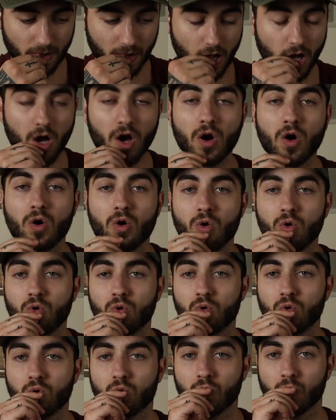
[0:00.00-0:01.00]

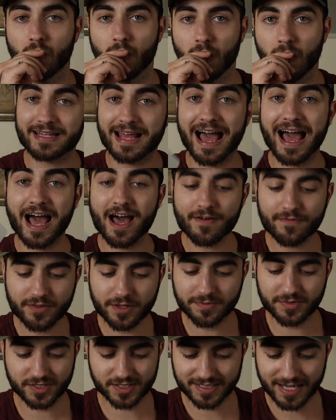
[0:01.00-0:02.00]
Oh, have
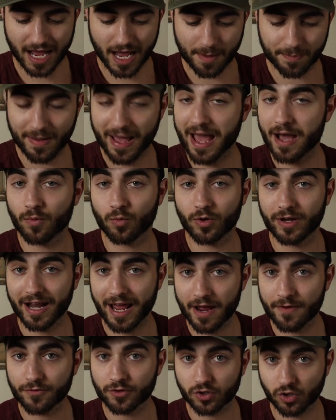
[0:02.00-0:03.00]
them stop at
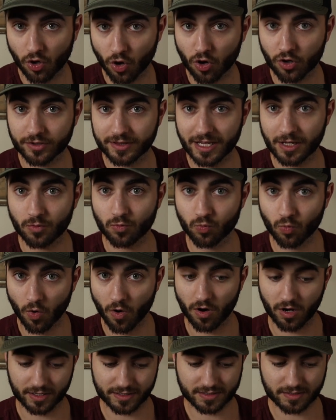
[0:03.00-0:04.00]
whatever card they
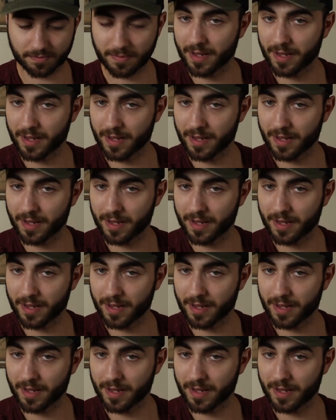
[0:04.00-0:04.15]
want.